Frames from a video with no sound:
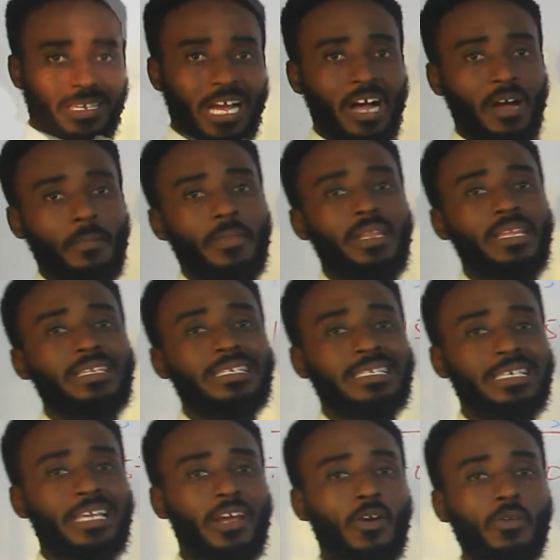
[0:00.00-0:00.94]
many
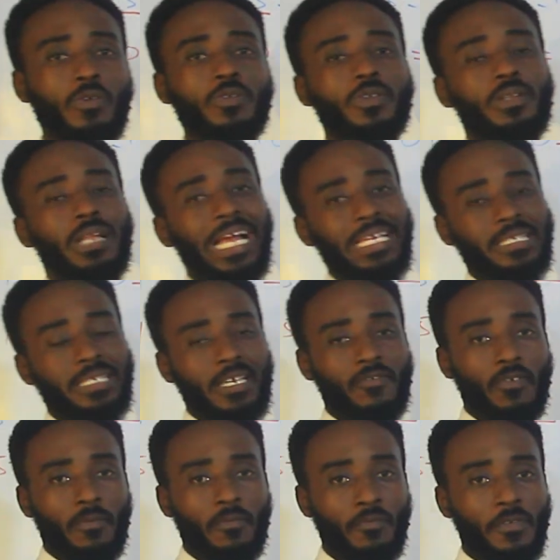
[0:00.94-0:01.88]
zeros will I take from
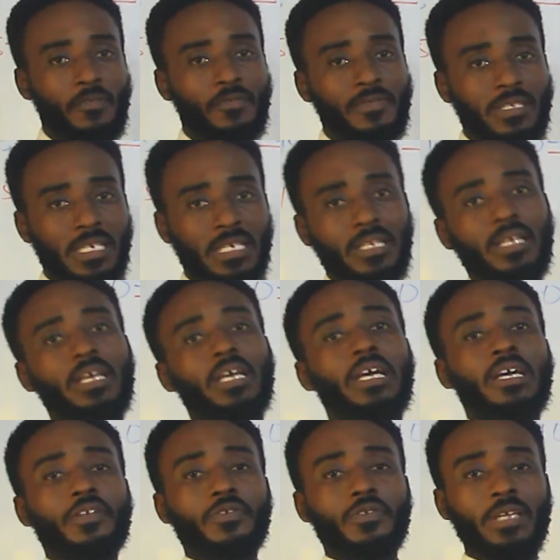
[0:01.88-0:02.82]
15
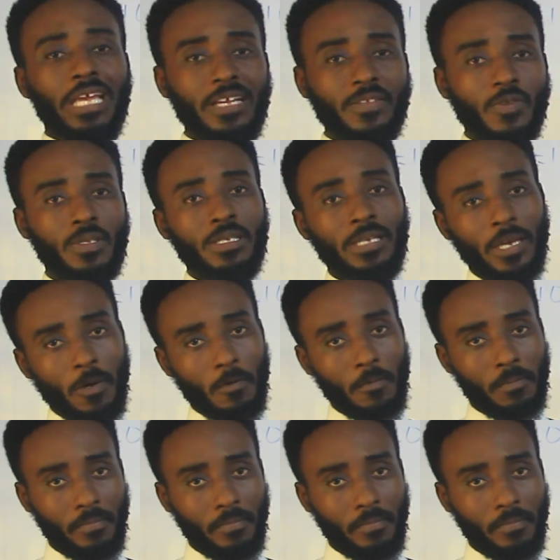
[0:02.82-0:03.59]
to get to 0?